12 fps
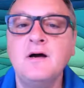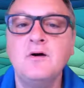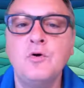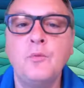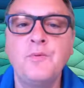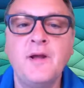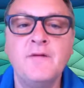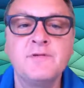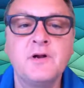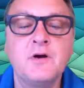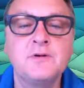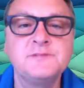hope you have an
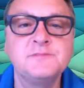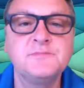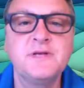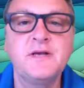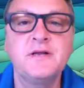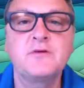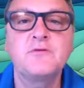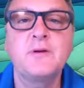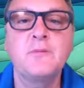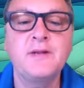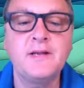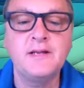awesome day and a great
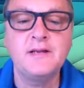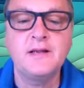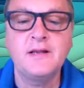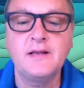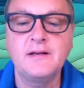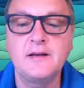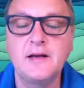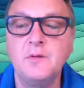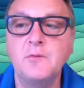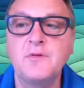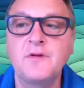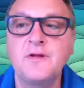weekend, and I
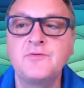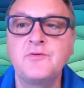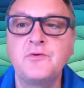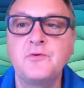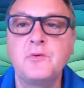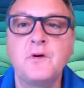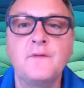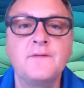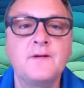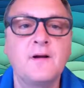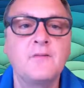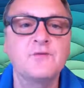will catch you on
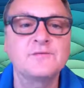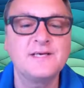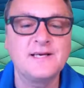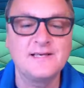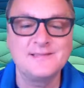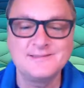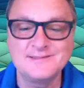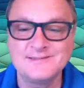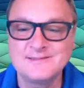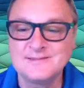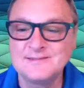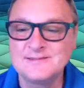the other side.
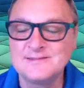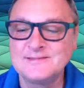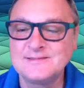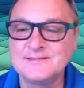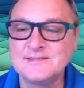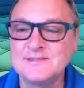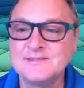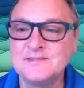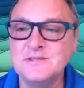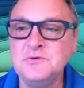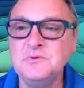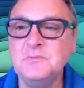This is
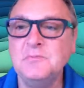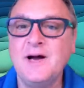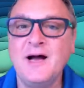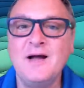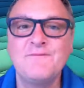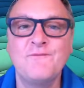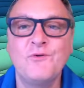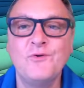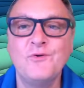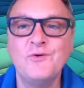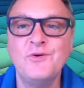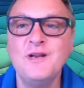Lou. Bye
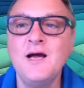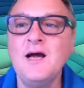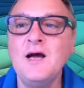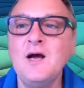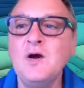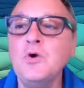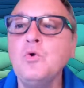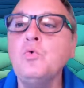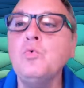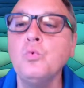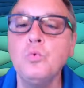for now.